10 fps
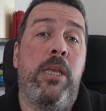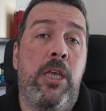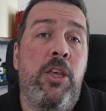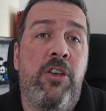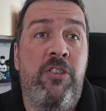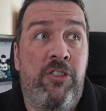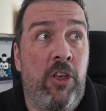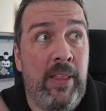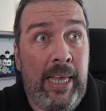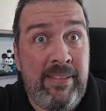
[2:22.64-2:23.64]
you can
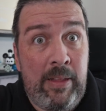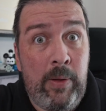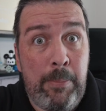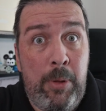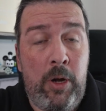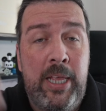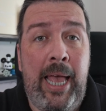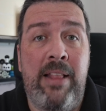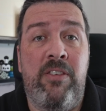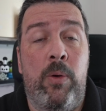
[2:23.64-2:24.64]
certainly still get burnt on your
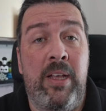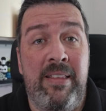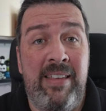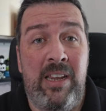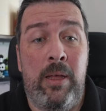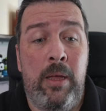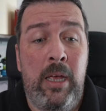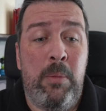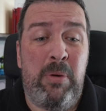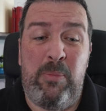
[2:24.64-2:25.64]
head, so consider
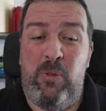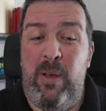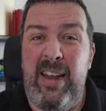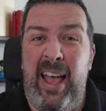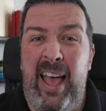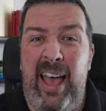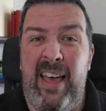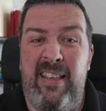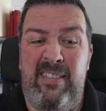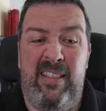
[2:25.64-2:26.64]
perhaps wearing a
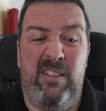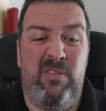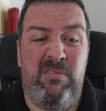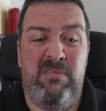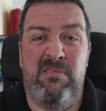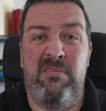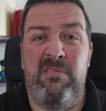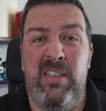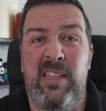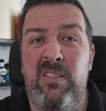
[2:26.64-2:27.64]
hat. That's a little
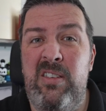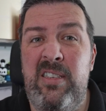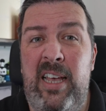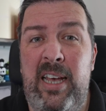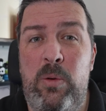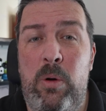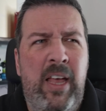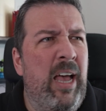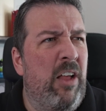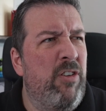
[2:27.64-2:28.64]
side one.
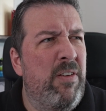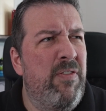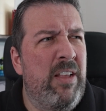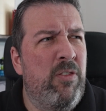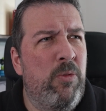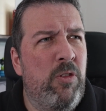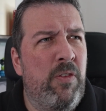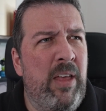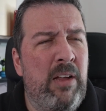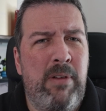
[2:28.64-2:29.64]
I'll try and find some
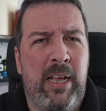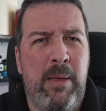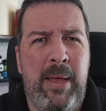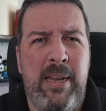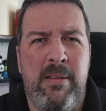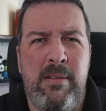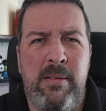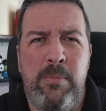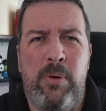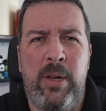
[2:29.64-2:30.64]
stuff that I'd recommend and
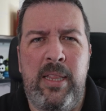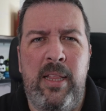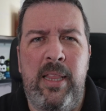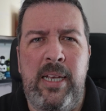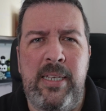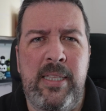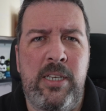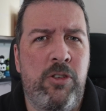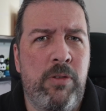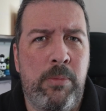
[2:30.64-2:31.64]
put it in the links in the
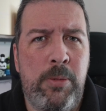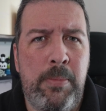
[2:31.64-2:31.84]
description